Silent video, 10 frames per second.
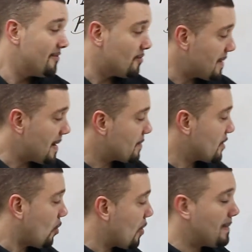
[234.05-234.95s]
Remember,
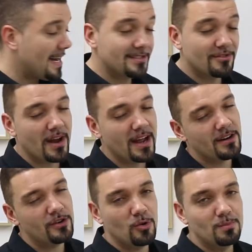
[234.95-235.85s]
going back to Grant
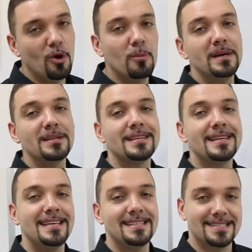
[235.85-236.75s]
Cardone,
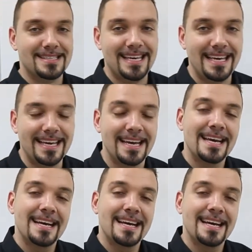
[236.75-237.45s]
mobility is key.